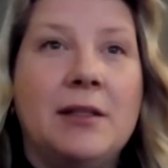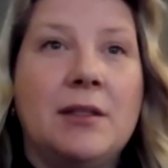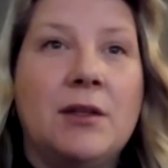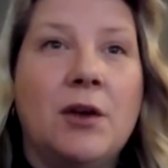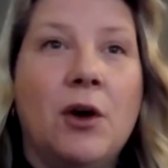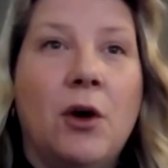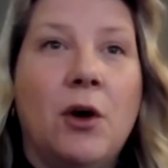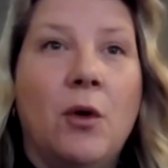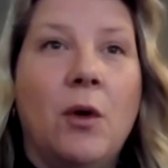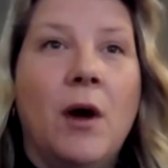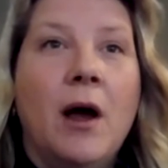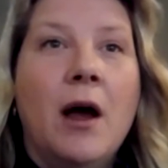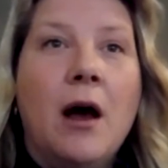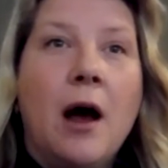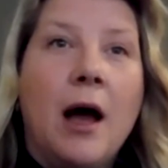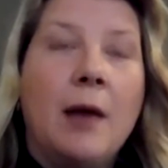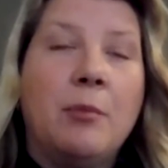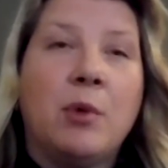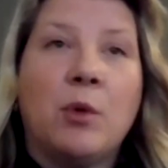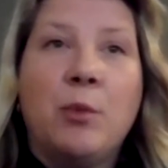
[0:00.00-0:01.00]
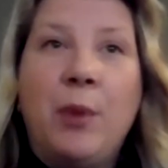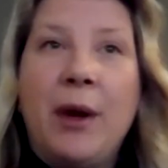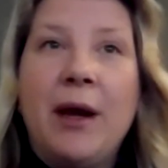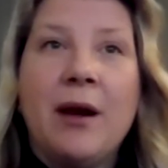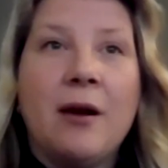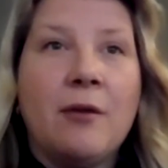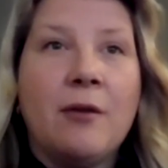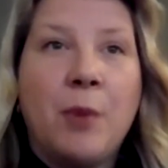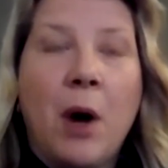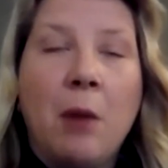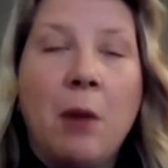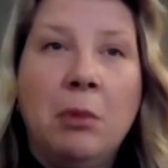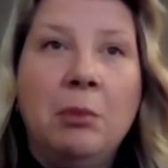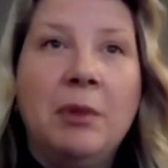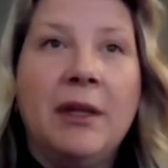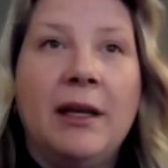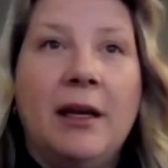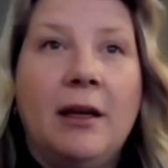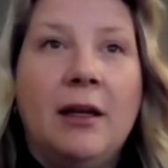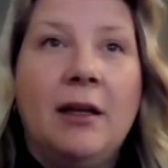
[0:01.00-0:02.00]
So I prepare
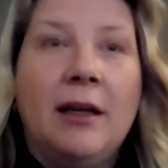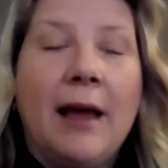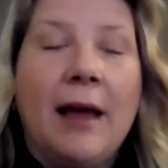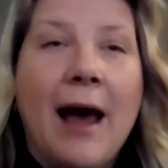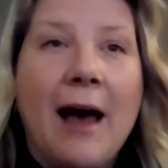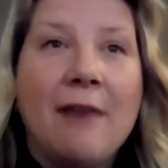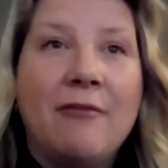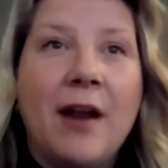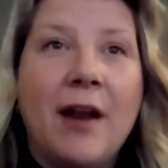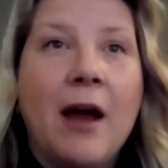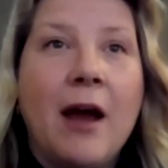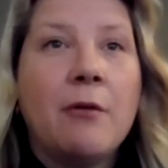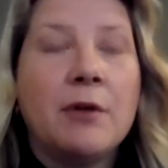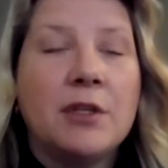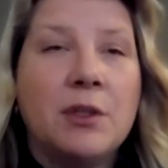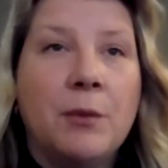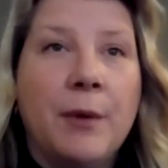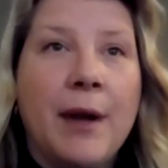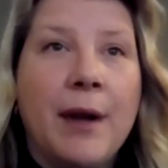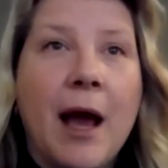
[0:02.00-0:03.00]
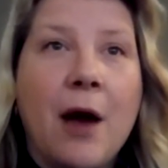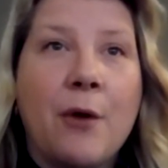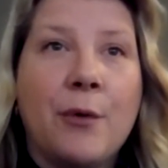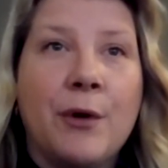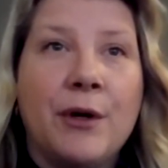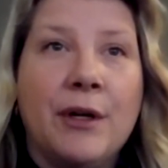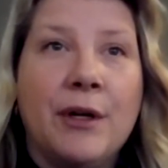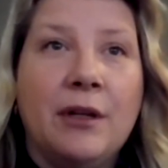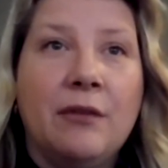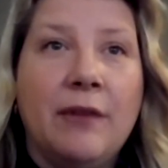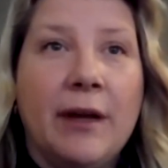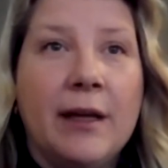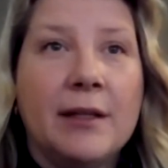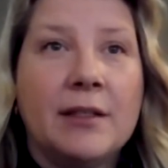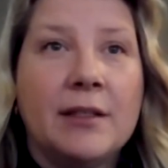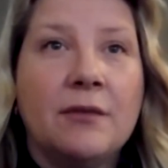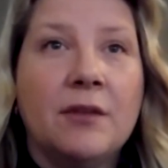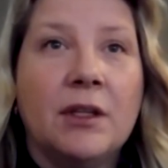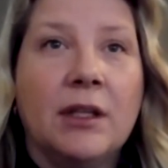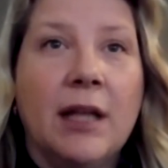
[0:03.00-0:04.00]
probably half an hour to an hour in
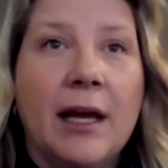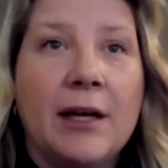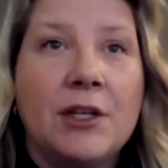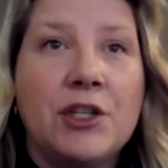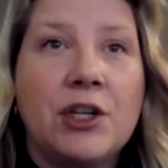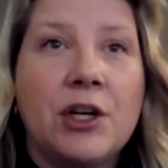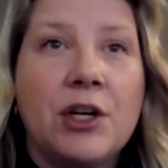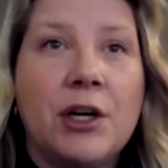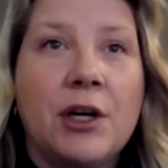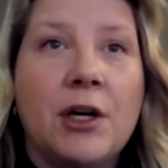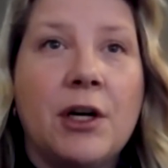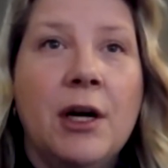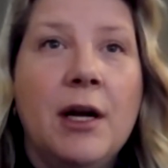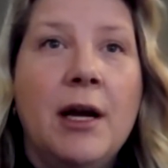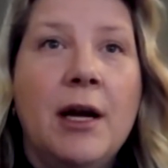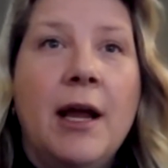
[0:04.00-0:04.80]
advance of the lecture,